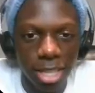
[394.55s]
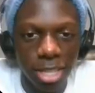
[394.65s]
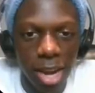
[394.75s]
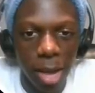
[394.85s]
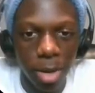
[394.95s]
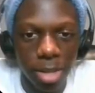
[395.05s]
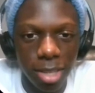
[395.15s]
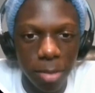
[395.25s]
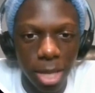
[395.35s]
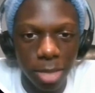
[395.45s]
guess you're happy to
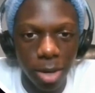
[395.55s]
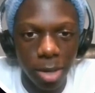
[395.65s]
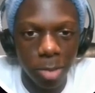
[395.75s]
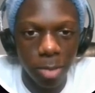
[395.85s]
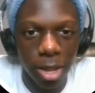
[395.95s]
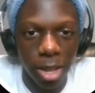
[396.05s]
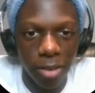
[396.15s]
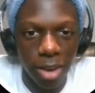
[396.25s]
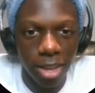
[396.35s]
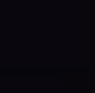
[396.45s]
see me. That's why you're smiling, right?